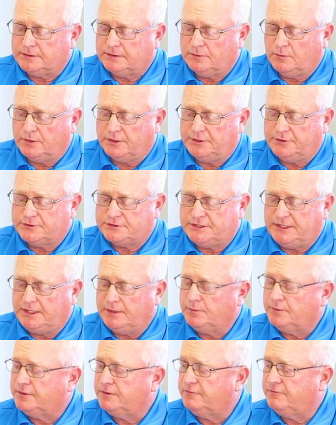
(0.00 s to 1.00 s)
what you're
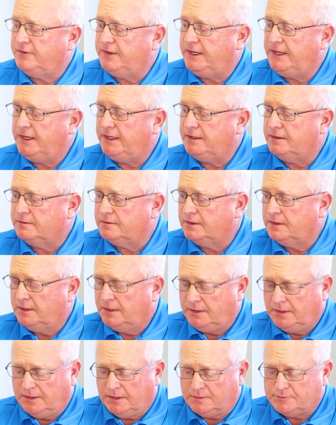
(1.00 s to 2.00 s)
seeing with the feed, and
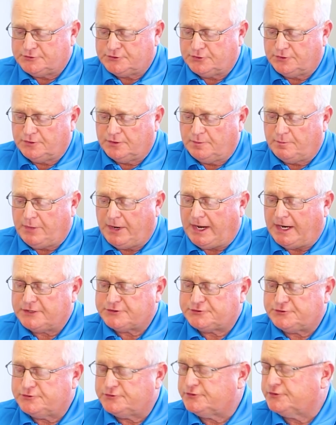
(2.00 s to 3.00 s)
I'm sure the
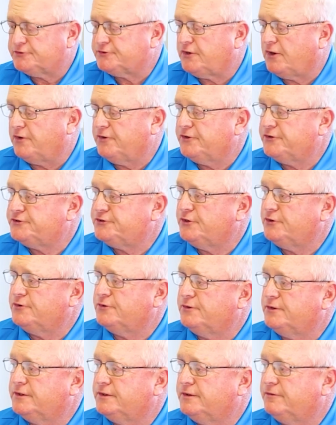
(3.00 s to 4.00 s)
pastures are starting to
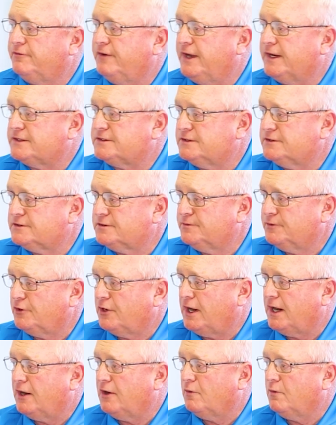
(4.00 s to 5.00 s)
show the effects of some
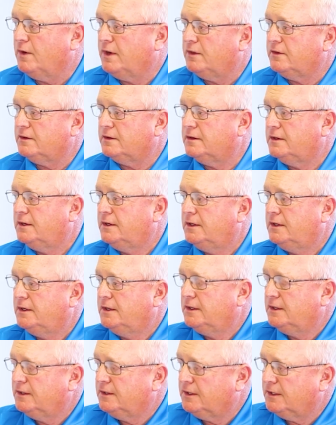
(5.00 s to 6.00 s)
drier weather.
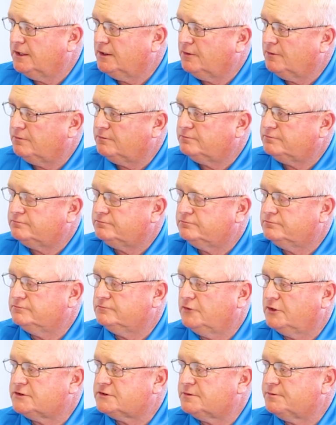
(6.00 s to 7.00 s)

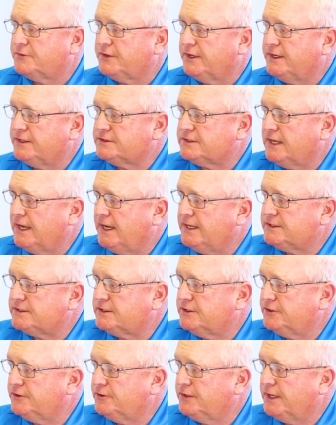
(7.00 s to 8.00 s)
What's some things guys
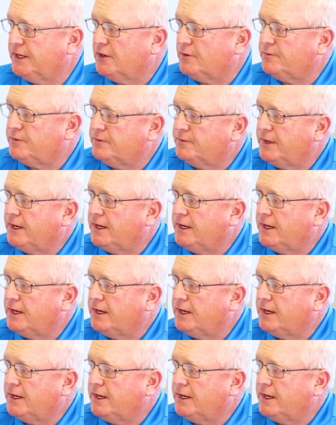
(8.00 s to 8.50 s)
can do to help them